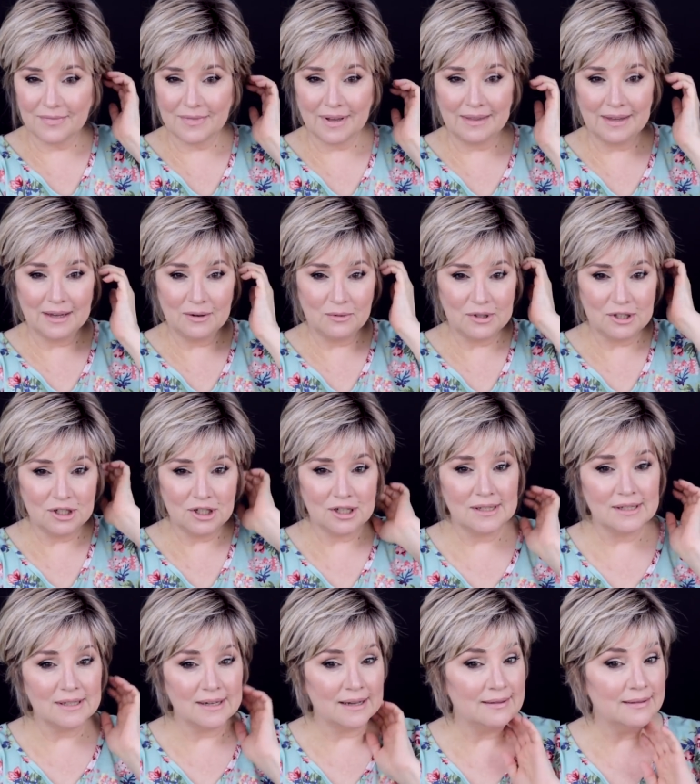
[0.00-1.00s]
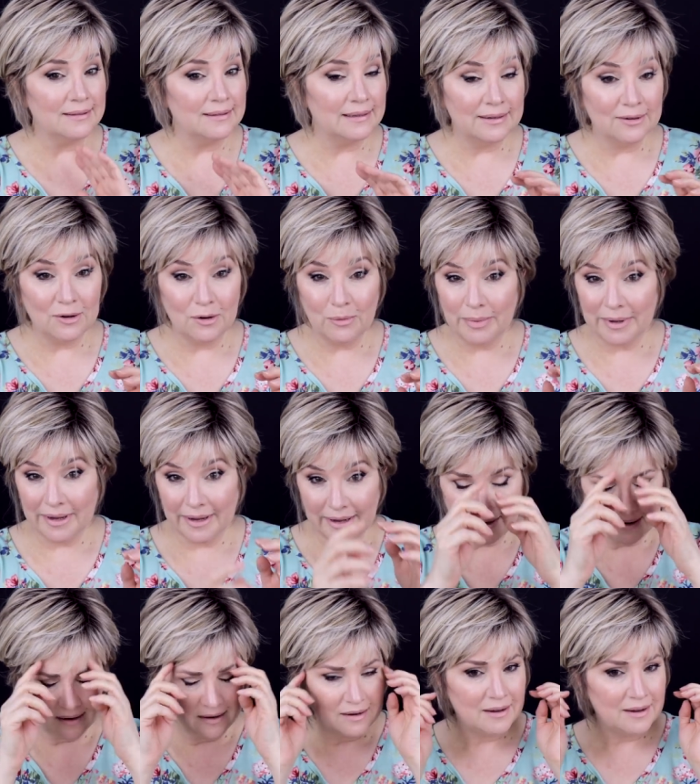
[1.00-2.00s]
I think with just a little
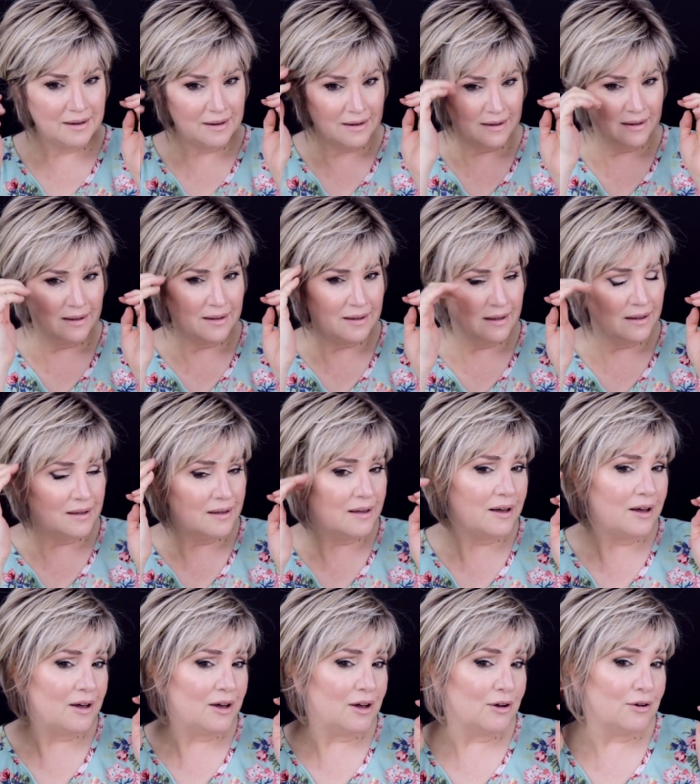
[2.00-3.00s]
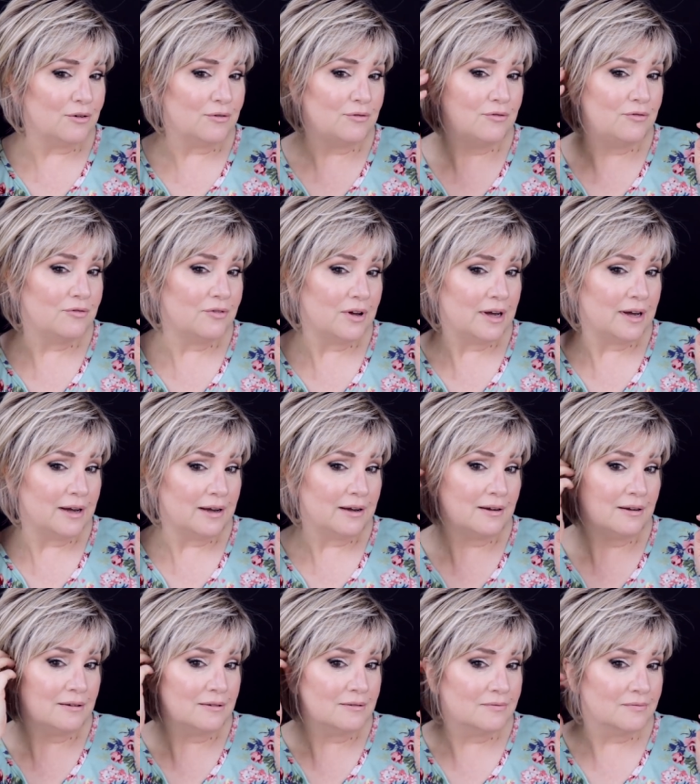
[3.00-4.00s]
bit of
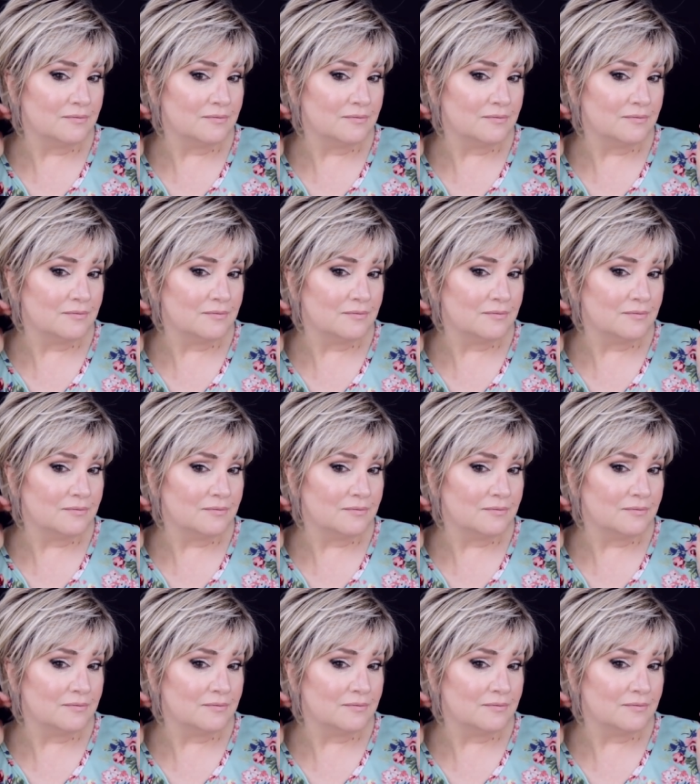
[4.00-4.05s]
uh,